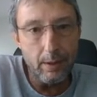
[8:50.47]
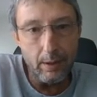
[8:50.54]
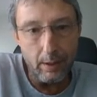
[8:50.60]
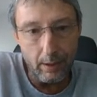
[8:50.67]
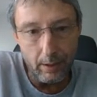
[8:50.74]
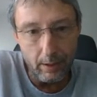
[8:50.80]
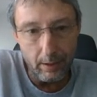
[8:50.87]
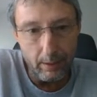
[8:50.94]

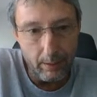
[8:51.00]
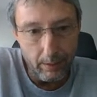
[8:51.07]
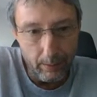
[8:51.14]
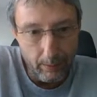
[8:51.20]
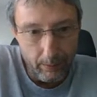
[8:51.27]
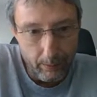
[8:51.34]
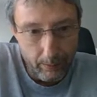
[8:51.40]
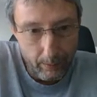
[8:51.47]
Let
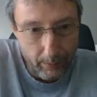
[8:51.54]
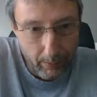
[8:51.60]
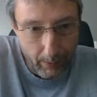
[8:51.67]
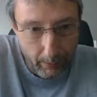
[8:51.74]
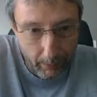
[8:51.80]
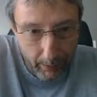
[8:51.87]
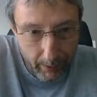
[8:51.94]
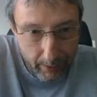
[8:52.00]

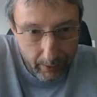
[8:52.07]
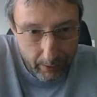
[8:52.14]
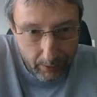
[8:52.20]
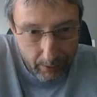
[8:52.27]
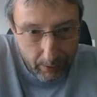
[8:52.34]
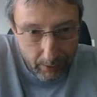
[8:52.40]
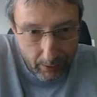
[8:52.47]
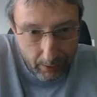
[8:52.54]
me
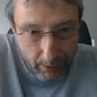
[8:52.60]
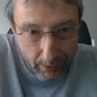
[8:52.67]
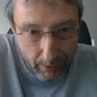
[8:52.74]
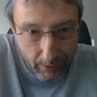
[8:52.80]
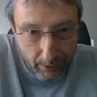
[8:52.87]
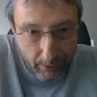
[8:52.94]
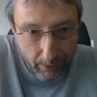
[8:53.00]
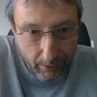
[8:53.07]

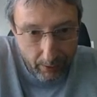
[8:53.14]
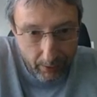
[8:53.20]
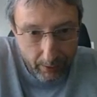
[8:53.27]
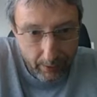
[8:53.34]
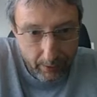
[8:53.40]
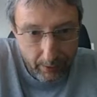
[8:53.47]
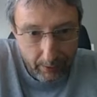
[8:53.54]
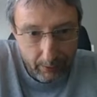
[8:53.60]

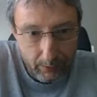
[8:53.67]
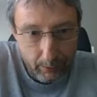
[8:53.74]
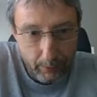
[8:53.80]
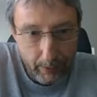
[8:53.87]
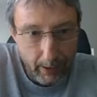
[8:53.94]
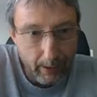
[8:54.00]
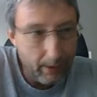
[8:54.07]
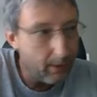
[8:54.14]
turn this
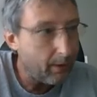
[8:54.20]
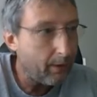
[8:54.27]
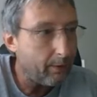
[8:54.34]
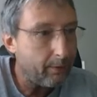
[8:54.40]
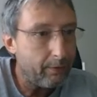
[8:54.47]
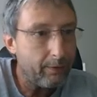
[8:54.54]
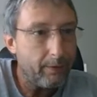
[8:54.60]
back off.